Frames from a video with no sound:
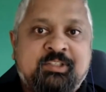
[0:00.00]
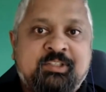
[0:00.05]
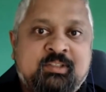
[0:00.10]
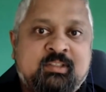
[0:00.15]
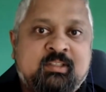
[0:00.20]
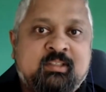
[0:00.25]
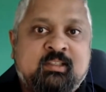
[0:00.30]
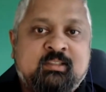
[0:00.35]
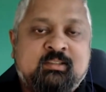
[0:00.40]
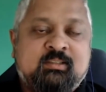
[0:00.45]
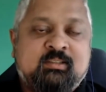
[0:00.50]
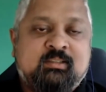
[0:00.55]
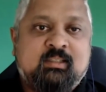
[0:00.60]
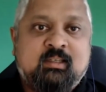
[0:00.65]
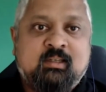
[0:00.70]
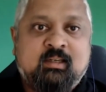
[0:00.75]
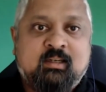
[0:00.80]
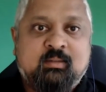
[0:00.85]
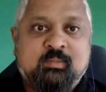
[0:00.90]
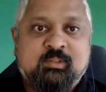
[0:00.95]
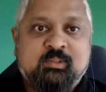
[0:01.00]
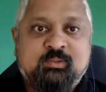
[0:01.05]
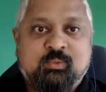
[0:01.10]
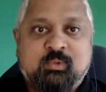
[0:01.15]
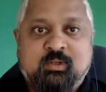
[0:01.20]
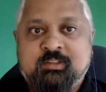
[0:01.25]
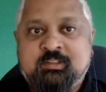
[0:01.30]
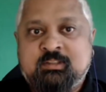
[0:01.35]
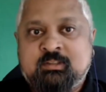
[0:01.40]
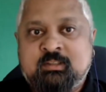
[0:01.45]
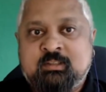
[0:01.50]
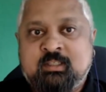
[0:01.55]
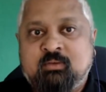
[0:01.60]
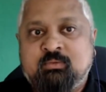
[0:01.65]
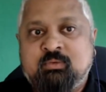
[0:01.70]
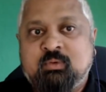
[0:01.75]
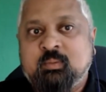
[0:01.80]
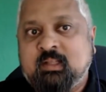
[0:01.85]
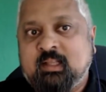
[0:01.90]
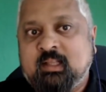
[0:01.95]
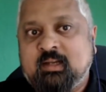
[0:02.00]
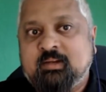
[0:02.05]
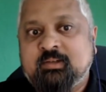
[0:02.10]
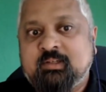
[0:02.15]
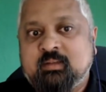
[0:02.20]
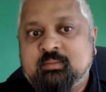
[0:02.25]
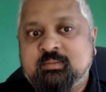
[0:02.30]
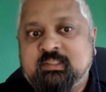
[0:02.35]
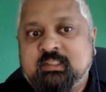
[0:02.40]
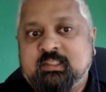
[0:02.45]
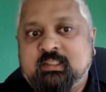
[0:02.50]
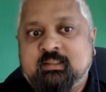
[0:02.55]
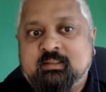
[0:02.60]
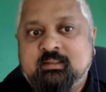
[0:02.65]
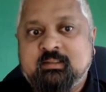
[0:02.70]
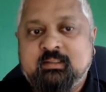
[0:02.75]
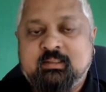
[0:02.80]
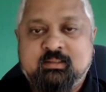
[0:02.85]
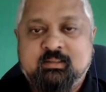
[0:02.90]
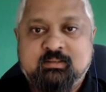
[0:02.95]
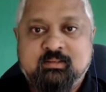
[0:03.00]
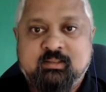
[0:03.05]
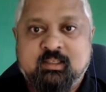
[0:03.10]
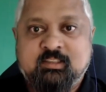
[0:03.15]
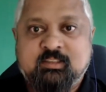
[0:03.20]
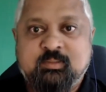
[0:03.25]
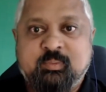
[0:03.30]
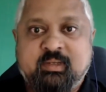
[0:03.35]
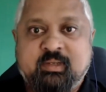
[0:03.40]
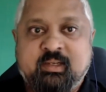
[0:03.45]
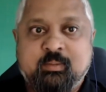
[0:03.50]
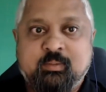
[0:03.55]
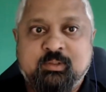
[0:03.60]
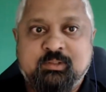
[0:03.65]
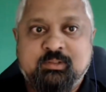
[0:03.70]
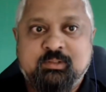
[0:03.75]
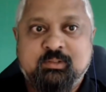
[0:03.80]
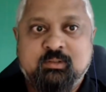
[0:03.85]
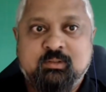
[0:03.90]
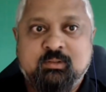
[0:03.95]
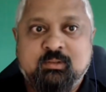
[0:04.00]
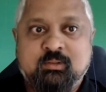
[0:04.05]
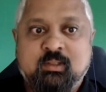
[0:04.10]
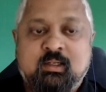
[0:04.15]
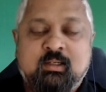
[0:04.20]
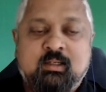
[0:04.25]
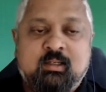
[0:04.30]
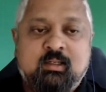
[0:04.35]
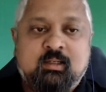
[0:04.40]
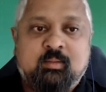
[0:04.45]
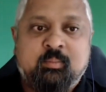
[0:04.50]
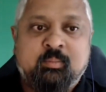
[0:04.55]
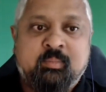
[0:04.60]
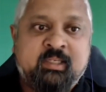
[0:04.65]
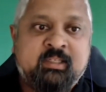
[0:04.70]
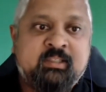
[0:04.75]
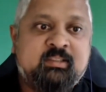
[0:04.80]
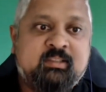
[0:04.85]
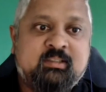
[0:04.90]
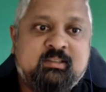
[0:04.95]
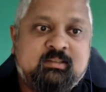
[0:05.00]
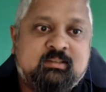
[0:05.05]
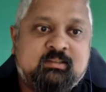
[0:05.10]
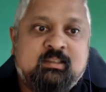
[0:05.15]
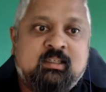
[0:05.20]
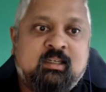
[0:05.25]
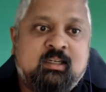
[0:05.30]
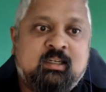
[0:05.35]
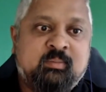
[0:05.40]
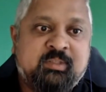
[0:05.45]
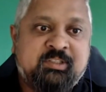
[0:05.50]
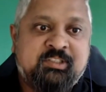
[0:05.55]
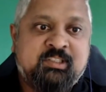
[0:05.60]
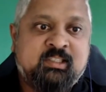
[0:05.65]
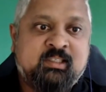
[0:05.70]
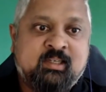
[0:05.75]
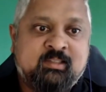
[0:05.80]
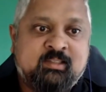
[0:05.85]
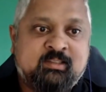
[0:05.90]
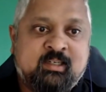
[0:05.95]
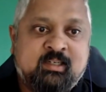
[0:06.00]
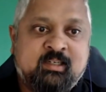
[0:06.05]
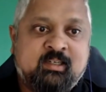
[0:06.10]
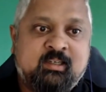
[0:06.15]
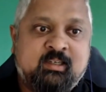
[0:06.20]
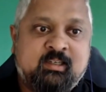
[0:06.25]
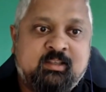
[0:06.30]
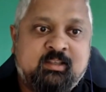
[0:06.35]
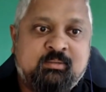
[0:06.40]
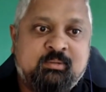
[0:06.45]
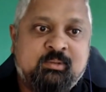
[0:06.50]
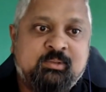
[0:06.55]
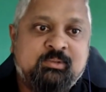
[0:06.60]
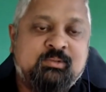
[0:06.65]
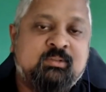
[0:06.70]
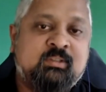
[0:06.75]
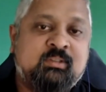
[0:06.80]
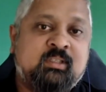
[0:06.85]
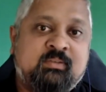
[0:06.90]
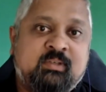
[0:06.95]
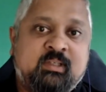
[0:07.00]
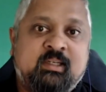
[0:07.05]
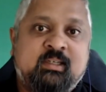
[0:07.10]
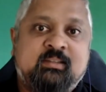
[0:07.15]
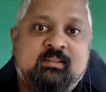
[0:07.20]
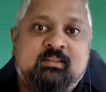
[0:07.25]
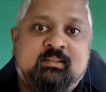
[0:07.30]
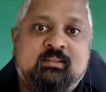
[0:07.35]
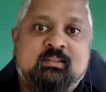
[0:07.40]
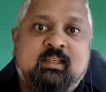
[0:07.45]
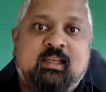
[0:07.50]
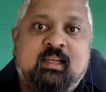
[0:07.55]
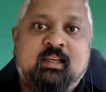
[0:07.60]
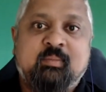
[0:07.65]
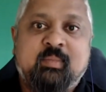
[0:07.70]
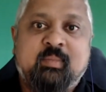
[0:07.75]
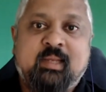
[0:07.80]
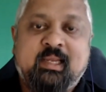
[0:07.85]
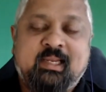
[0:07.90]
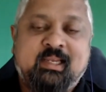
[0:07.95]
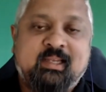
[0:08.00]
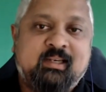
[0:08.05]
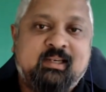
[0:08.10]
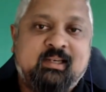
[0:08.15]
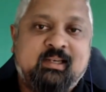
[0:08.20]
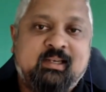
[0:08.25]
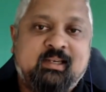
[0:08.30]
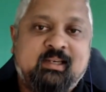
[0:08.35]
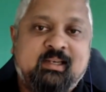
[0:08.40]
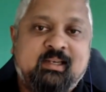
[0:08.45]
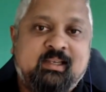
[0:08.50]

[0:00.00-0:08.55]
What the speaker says: to this is where Terraform Cloud comes in, is let's be able to mint machine identity through certificates and make it easy.